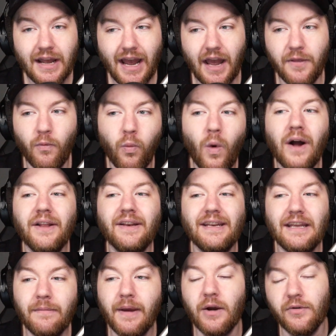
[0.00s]
and what
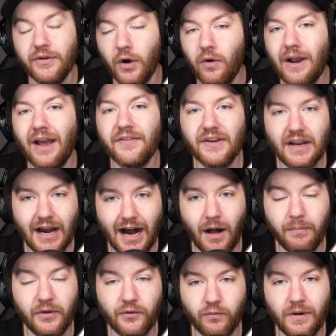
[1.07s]
Ime Udoka has
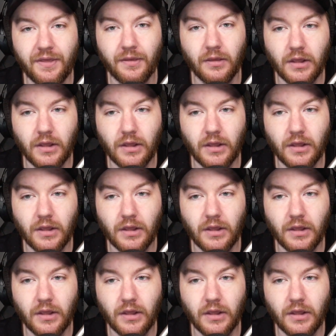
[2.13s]
accomplished with